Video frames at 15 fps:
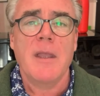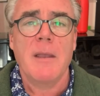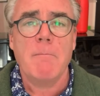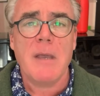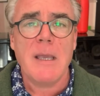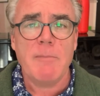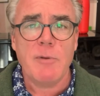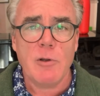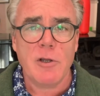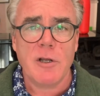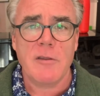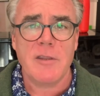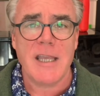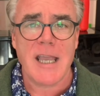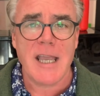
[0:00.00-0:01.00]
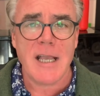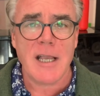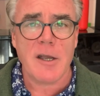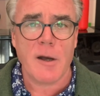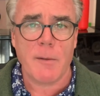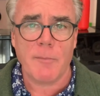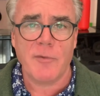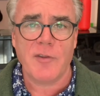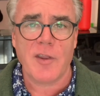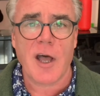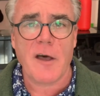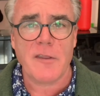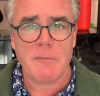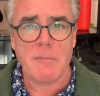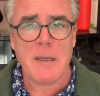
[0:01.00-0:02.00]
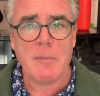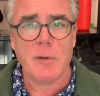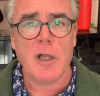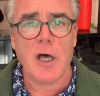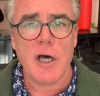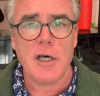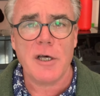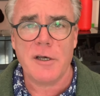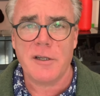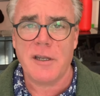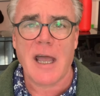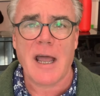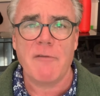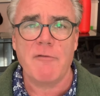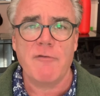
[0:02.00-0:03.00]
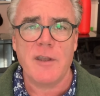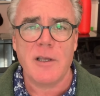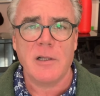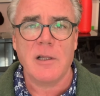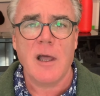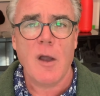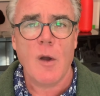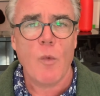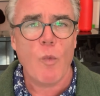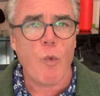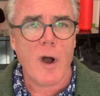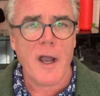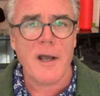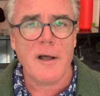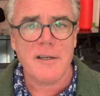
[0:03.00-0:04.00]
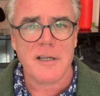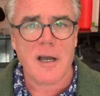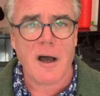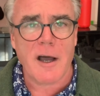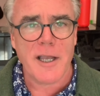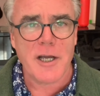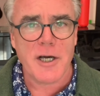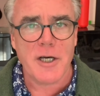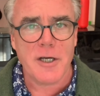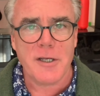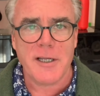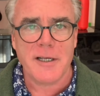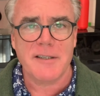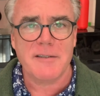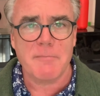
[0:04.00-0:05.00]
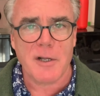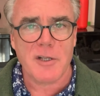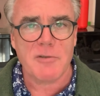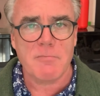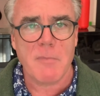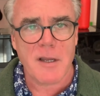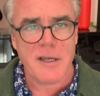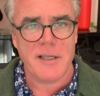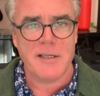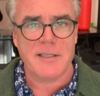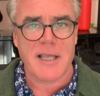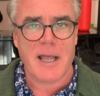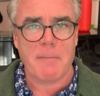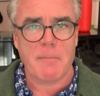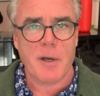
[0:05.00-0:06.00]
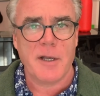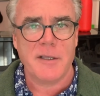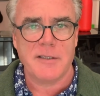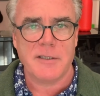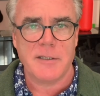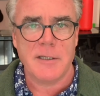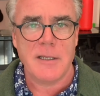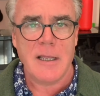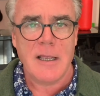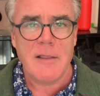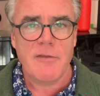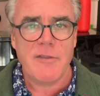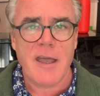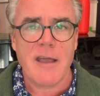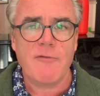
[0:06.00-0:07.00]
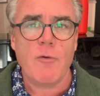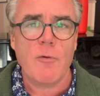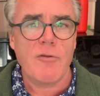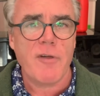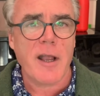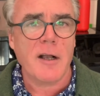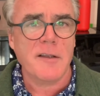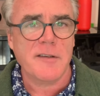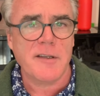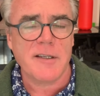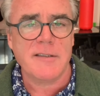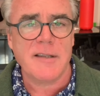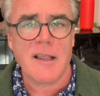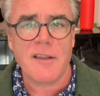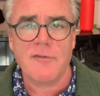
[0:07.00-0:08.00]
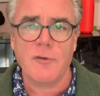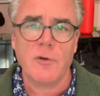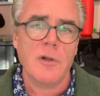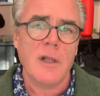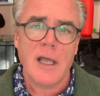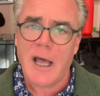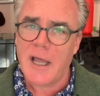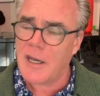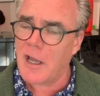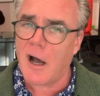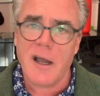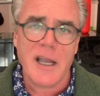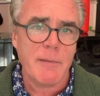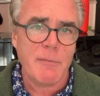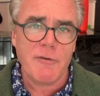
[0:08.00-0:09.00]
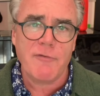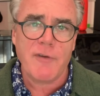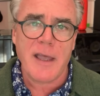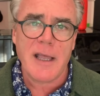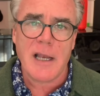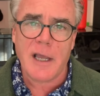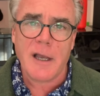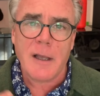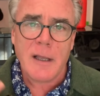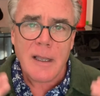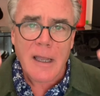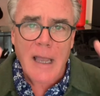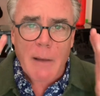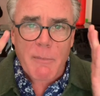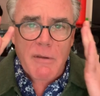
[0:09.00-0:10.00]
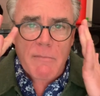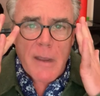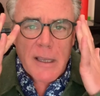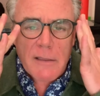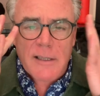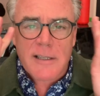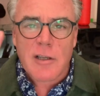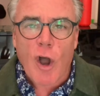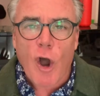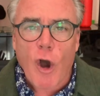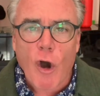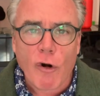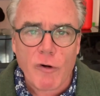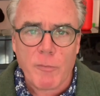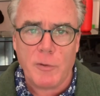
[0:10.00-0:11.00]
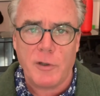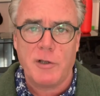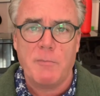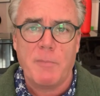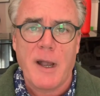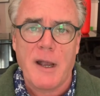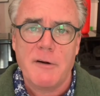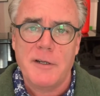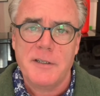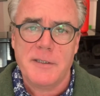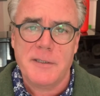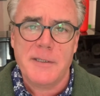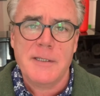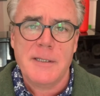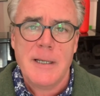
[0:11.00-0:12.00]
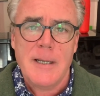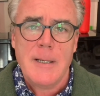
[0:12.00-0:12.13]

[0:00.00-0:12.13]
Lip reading: Maybe you look at the incomes that other people earn and feel, why aren't I earning as much money as that person? Therefore, they are successful and I am a failure. And we make these horrible comparisons.